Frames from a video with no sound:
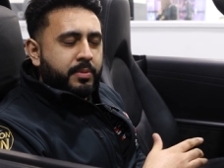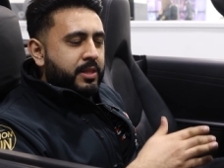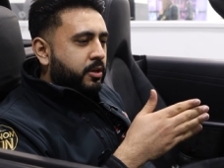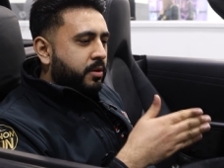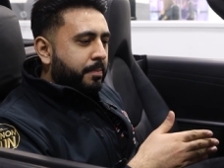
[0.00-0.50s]
I
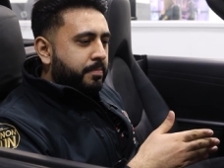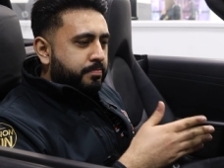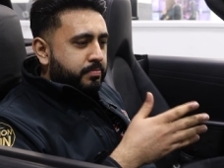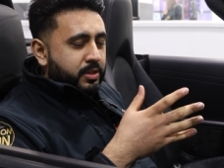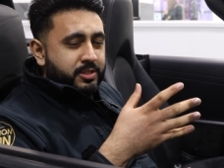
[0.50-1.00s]
mean, the,
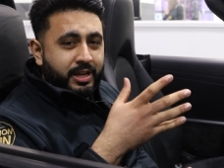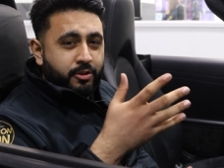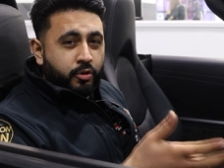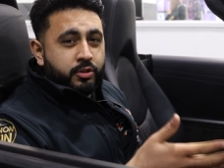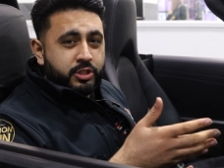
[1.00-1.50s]
the
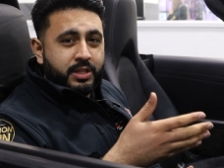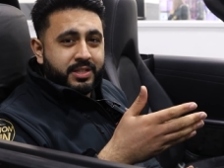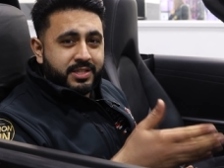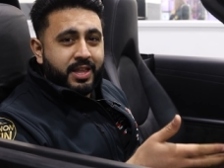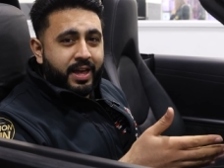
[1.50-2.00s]
technology
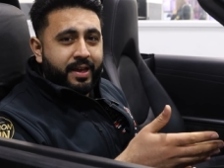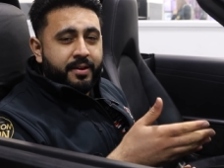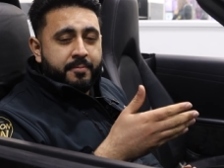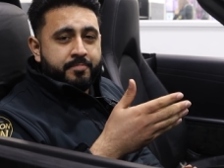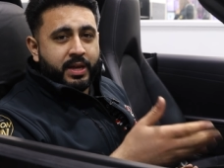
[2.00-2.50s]
that's there
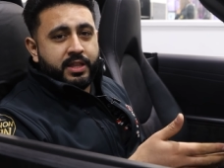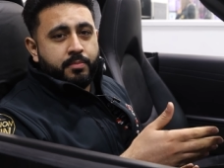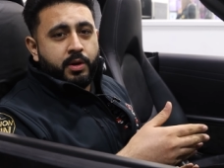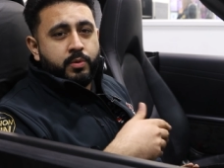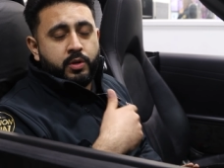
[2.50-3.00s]
at the
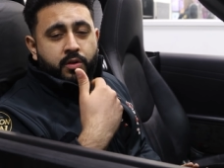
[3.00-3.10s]
moment,